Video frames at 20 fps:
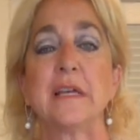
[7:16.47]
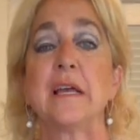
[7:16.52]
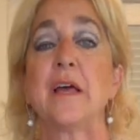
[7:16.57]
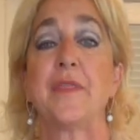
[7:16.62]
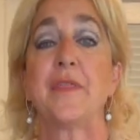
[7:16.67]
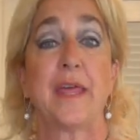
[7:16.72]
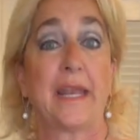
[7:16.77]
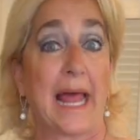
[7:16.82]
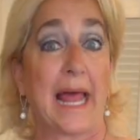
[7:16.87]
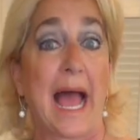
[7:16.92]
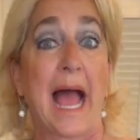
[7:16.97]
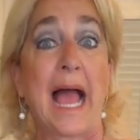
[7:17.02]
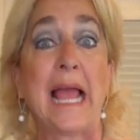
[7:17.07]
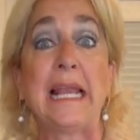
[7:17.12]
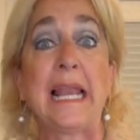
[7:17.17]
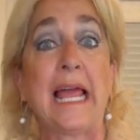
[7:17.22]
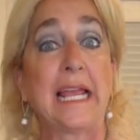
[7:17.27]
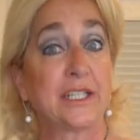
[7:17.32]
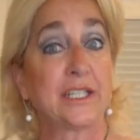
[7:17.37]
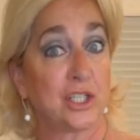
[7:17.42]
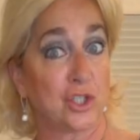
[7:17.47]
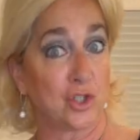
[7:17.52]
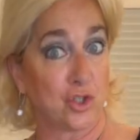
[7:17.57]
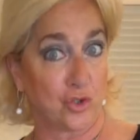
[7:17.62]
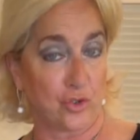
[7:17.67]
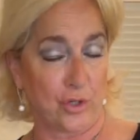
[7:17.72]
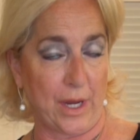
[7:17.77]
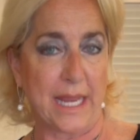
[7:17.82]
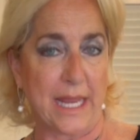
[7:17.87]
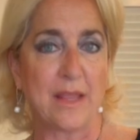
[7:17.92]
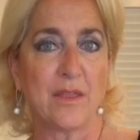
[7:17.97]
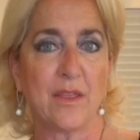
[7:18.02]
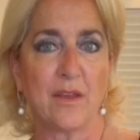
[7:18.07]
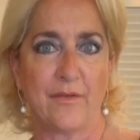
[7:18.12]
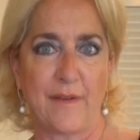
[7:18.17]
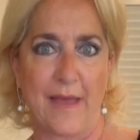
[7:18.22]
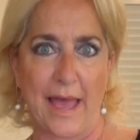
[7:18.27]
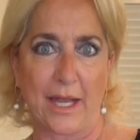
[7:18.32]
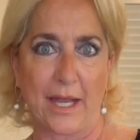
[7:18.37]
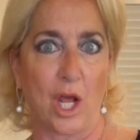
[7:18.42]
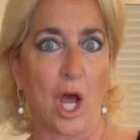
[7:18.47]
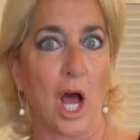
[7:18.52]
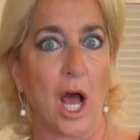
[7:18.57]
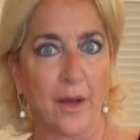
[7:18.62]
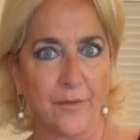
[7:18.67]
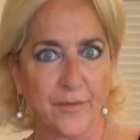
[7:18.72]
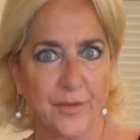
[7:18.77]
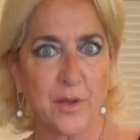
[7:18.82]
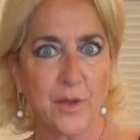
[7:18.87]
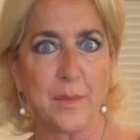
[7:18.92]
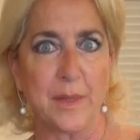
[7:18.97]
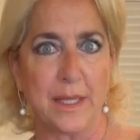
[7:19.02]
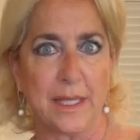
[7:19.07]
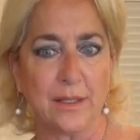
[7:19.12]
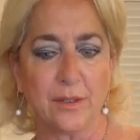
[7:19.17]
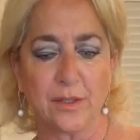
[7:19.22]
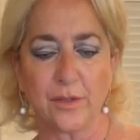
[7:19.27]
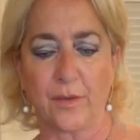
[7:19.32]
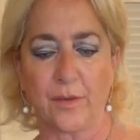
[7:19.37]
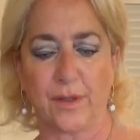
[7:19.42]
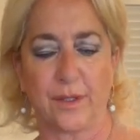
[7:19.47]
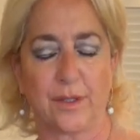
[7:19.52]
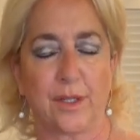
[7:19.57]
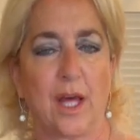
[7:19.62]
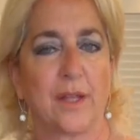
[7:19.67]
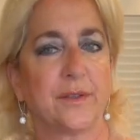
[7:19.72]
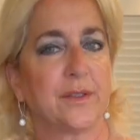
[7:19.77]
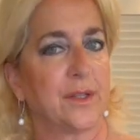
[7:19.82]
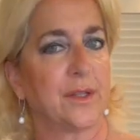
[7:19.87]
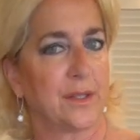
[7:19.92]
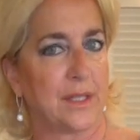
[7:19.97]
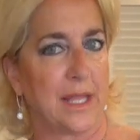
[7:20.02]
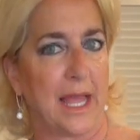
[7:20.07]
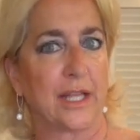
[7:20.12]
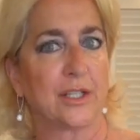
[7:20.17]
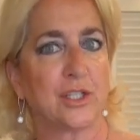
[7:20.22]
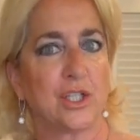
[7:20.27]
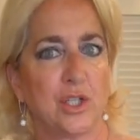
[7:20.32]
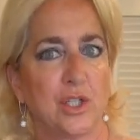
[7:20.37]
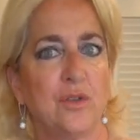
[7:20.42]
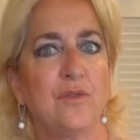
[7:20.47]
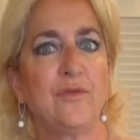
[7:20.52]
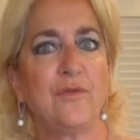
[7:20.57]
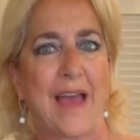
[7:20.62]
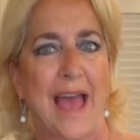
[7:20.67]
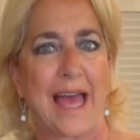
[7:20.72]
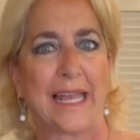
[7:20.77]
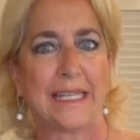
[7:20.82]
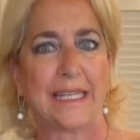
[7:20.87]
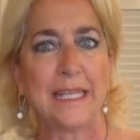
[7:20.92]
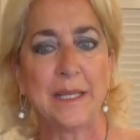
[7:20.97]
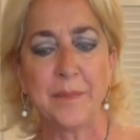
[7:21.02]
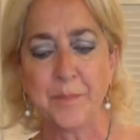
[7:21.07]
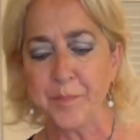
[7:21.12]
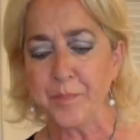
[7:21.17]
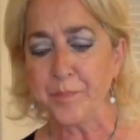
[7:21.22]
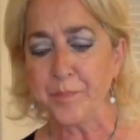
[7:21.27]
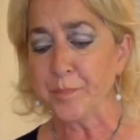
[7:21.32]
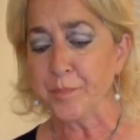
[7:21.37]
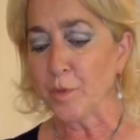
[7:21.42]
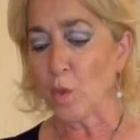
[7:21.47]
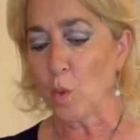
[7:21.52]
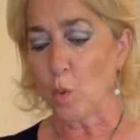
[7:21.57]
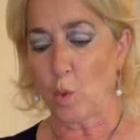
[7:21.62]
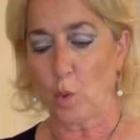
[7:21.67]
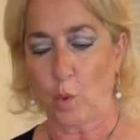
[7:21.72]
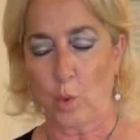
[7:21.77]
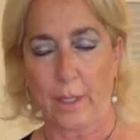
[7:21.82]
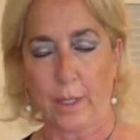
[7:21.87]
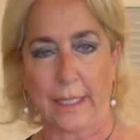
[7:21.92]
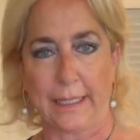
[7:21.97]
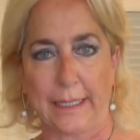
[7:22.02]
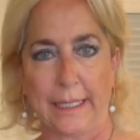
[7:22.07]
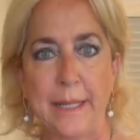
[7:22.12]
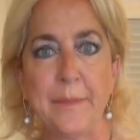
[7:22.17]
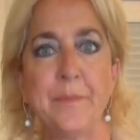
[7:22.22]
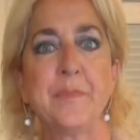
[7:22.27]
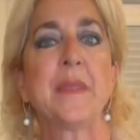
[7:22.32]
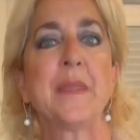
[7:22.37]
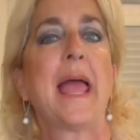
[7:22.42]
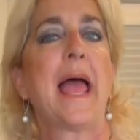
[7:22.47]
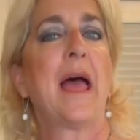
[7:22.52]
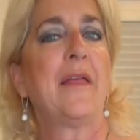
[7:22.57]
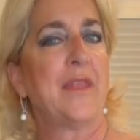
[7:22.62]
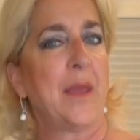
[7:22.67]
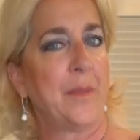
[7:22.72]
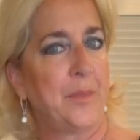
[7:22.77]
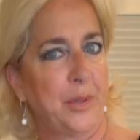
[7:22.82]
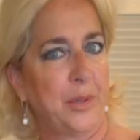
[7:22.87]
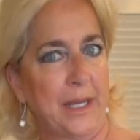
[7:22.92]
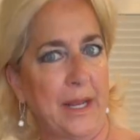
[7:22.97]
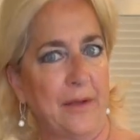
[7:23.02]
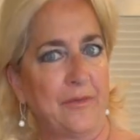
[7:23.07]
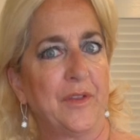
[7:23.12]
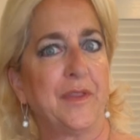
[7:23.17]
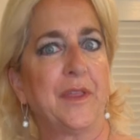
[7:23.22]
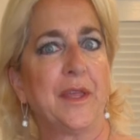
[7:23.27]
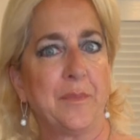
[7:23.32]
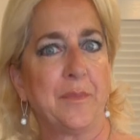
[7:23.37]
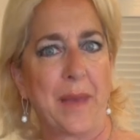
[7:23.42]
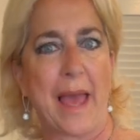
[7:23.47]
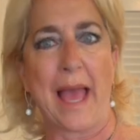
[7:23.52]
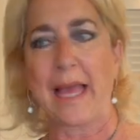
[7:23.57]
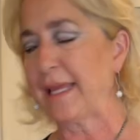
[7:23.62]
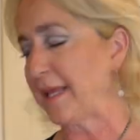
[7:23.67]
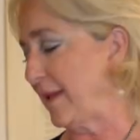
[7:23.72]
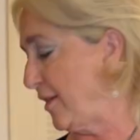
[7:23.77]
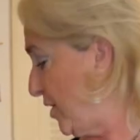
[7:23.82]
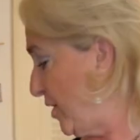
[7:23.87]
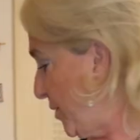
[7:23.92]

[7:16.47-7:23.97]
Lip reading: Then I like to drain the fat off the meat so the sauce is not too fatty or oily, and then put everything back in the